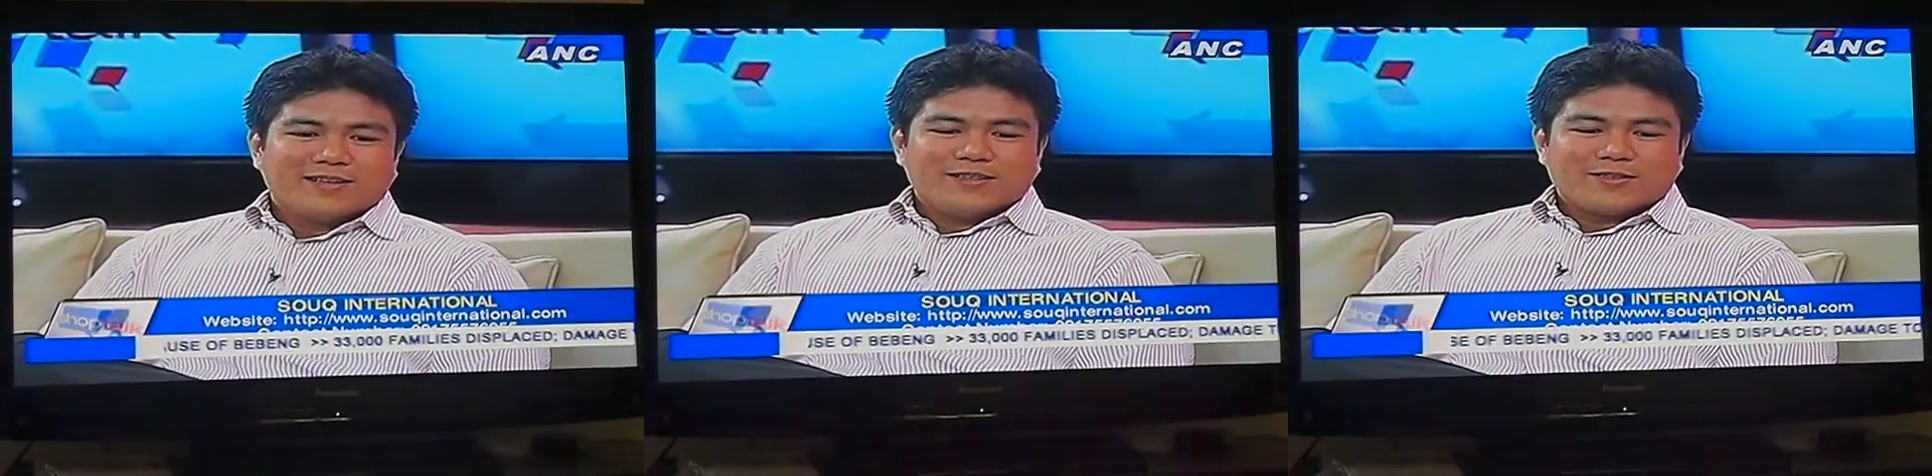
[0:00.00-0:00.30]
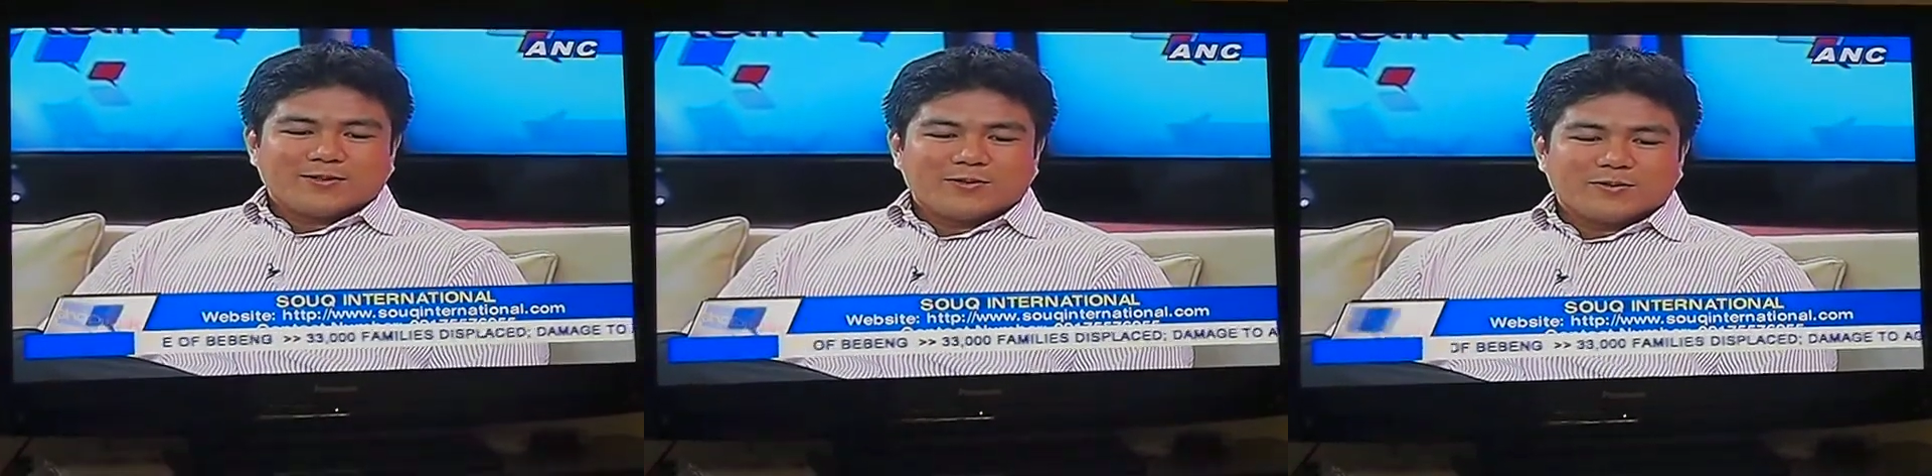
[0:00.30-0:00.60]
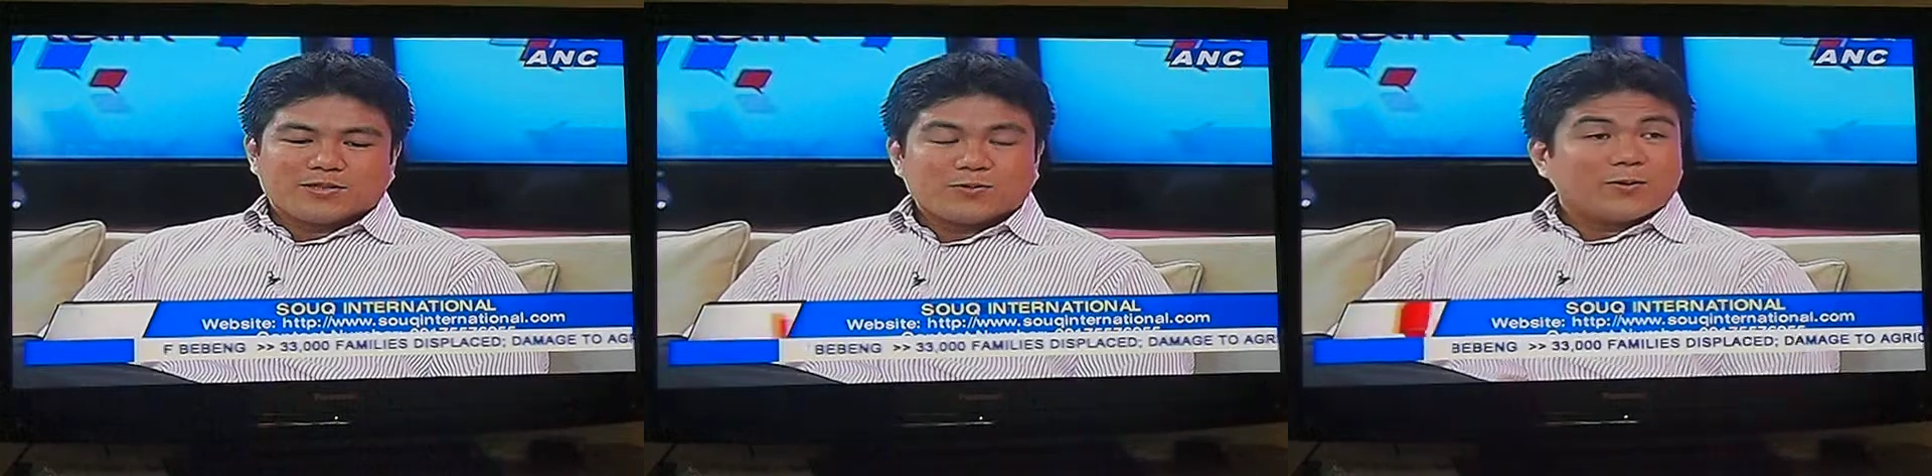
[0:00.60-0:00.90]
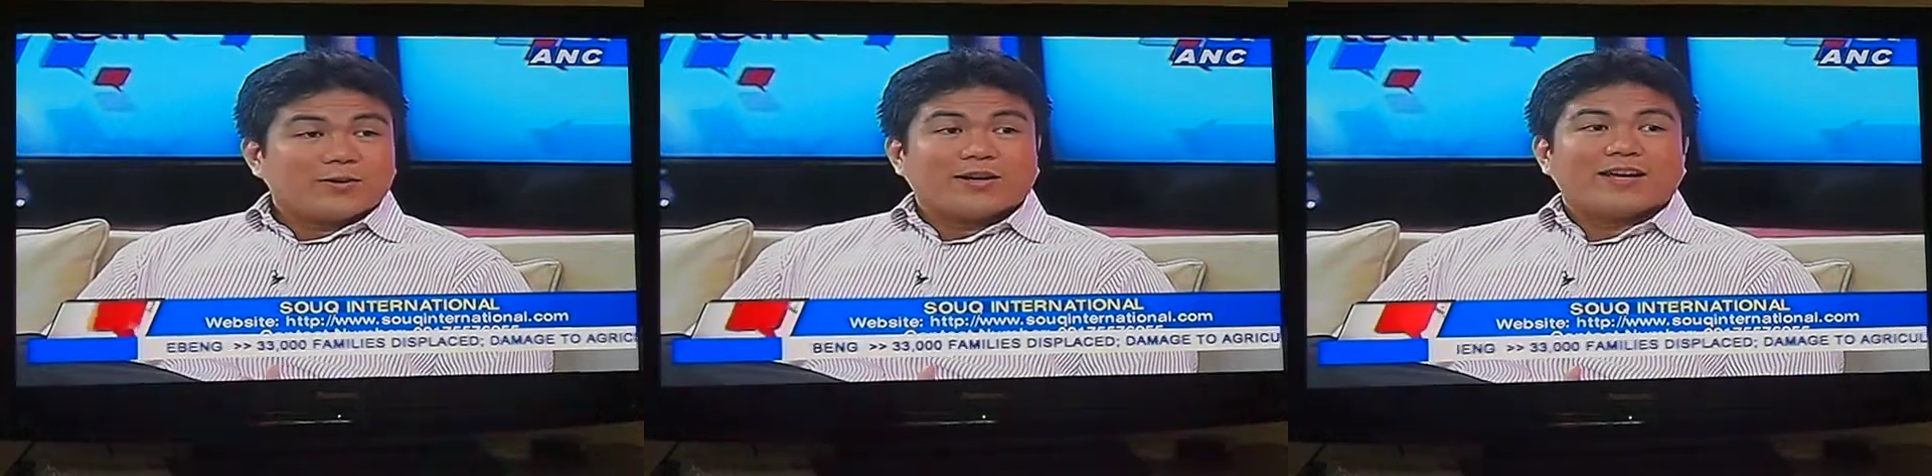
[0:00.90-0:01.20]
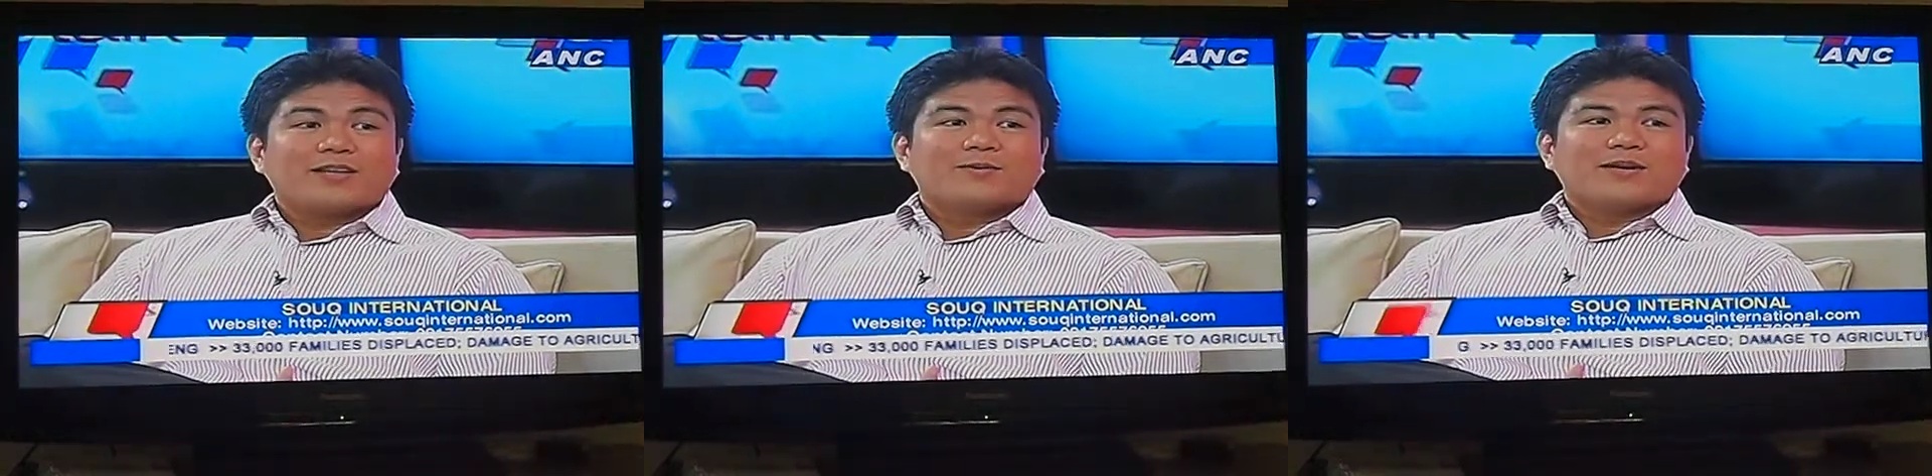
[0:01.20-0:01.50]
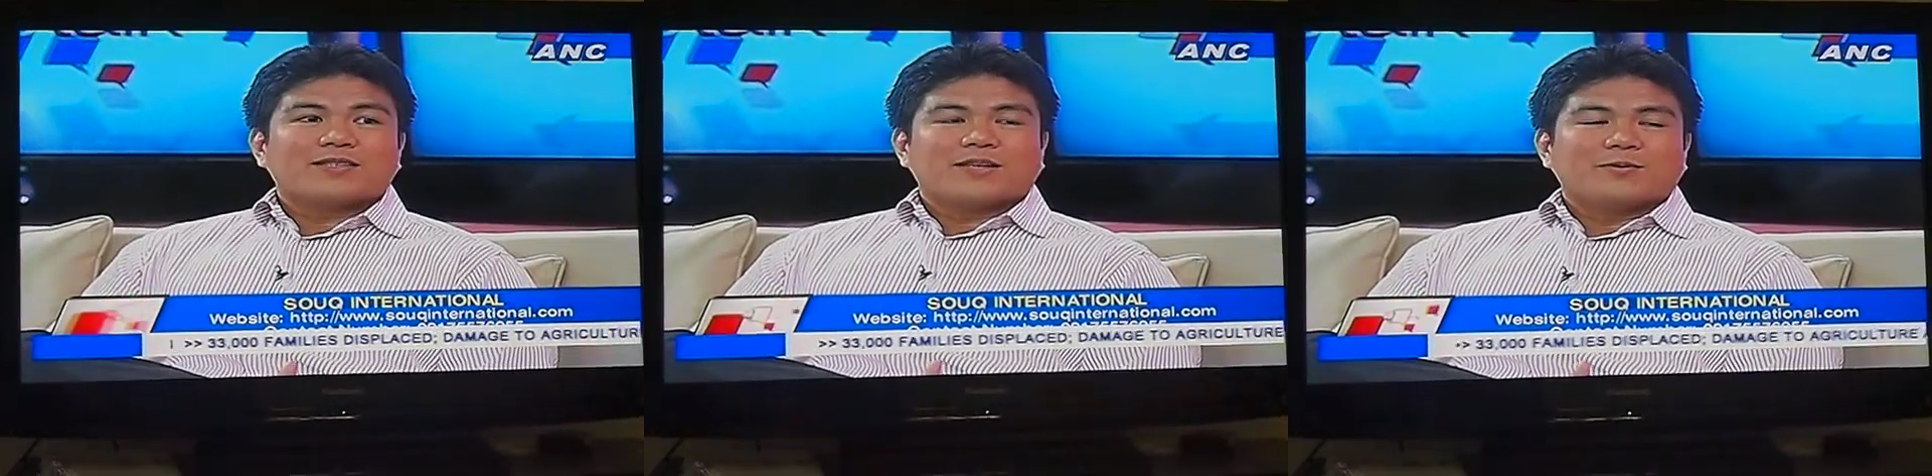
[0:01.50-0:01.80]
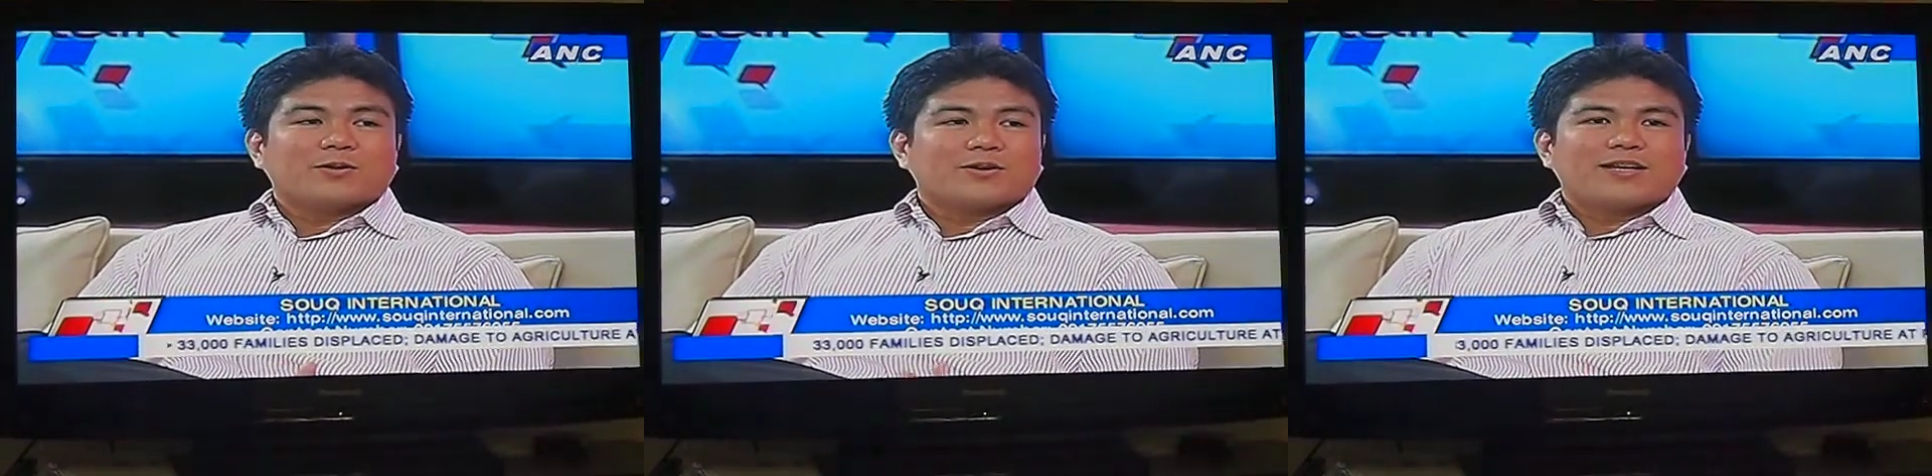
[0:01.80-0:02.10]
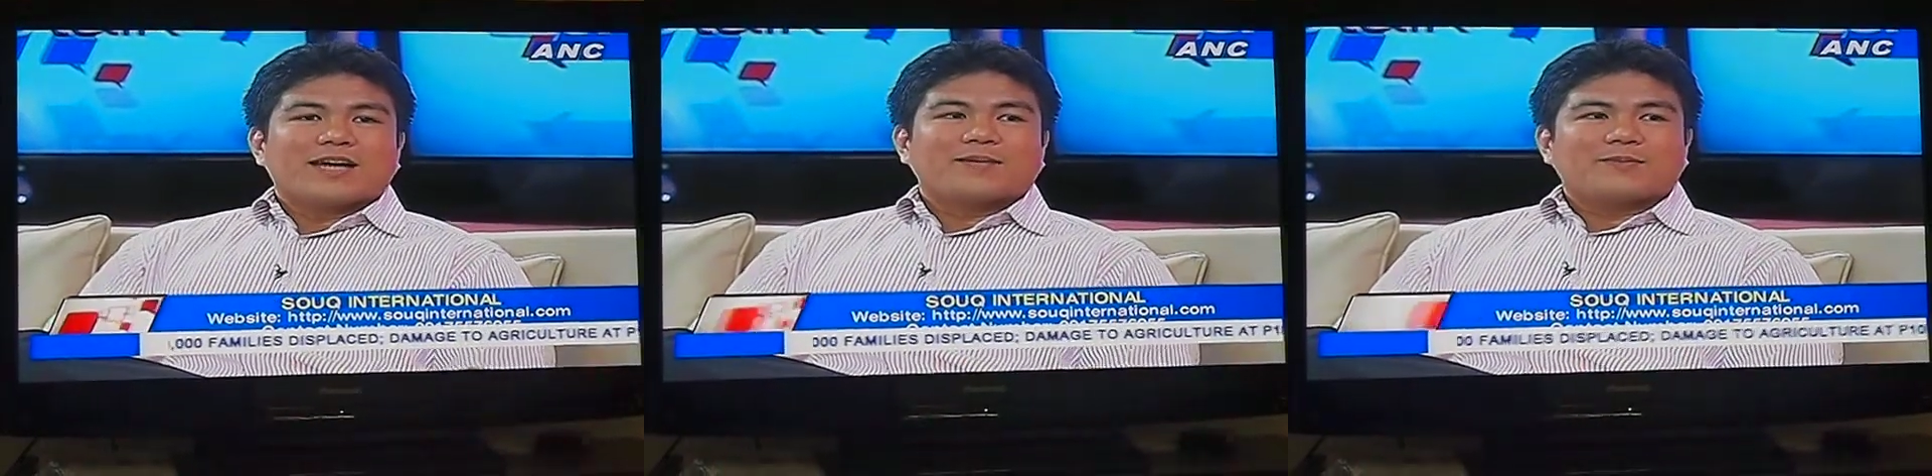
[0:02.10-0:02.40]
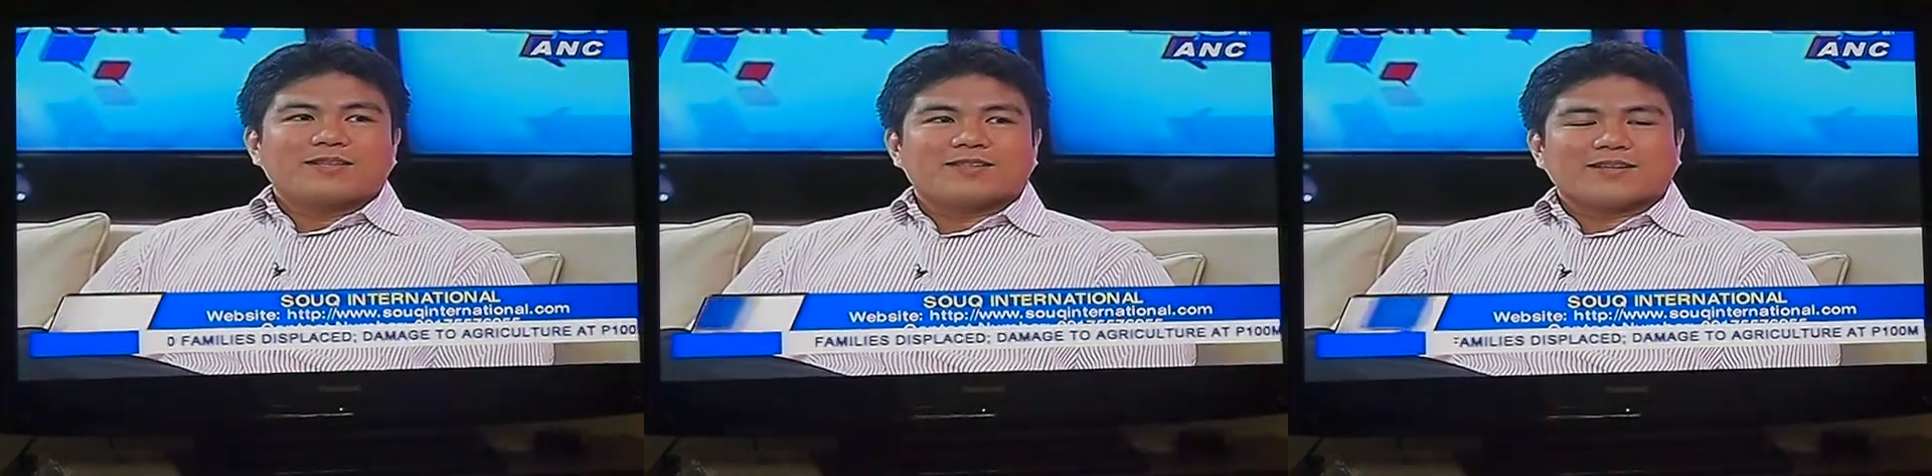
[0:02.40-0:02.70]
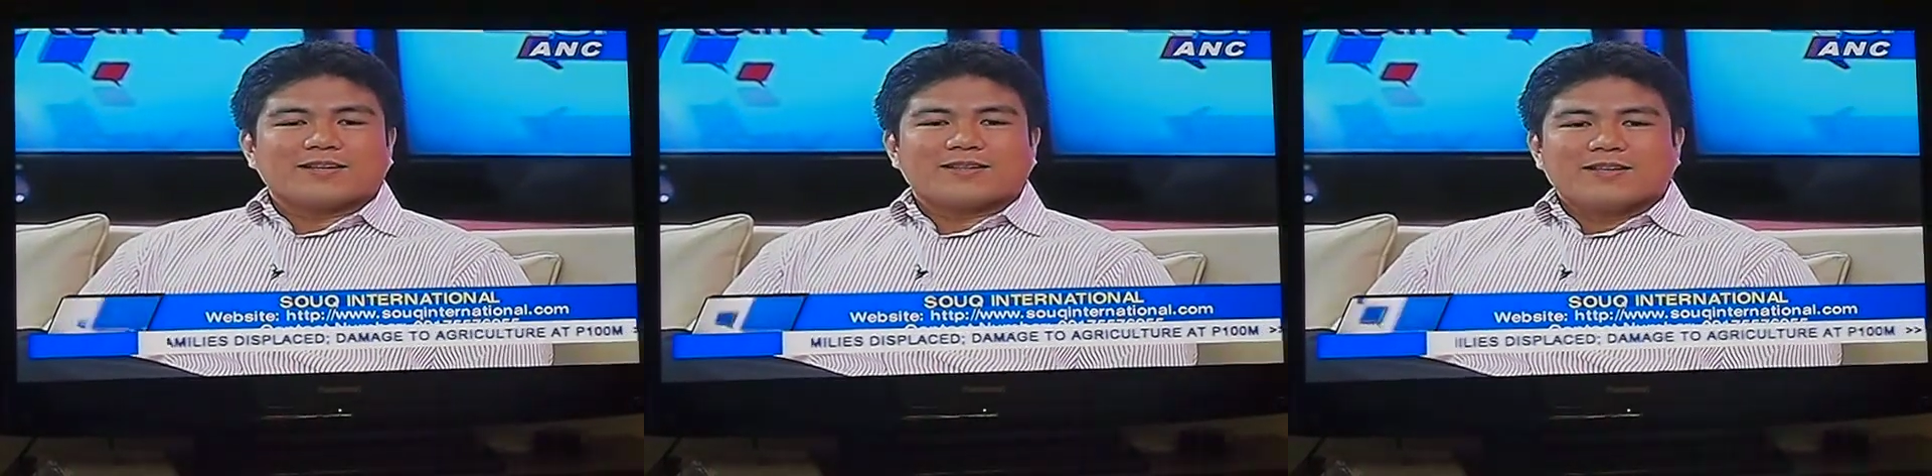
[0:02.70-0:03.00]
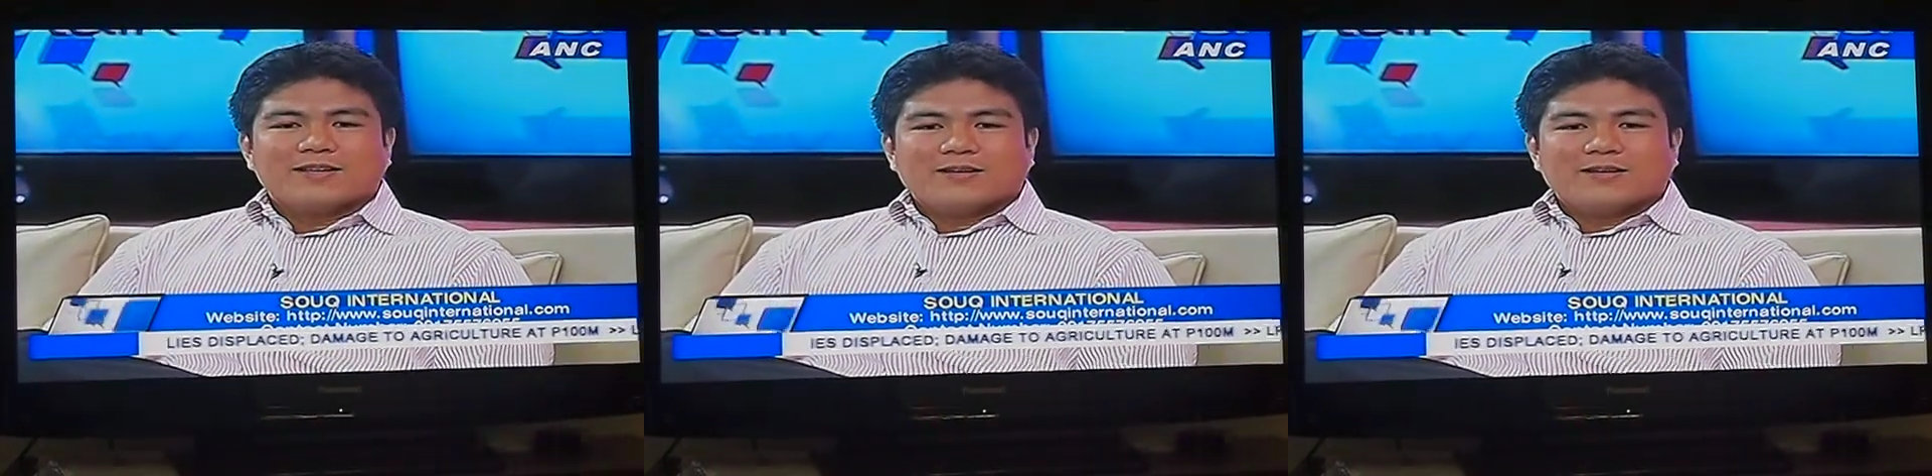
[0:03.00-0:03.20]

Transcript: So since we were there anyways, and we already had a plane ticket,